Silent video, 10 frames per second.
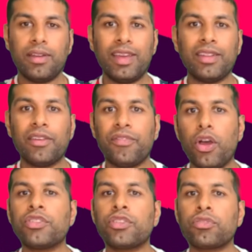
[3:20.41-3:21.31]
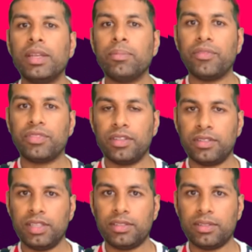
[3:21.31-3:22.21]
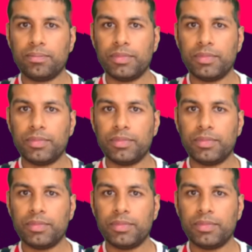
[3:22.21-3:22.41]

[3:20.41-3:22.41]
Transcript: in the first three months of the season.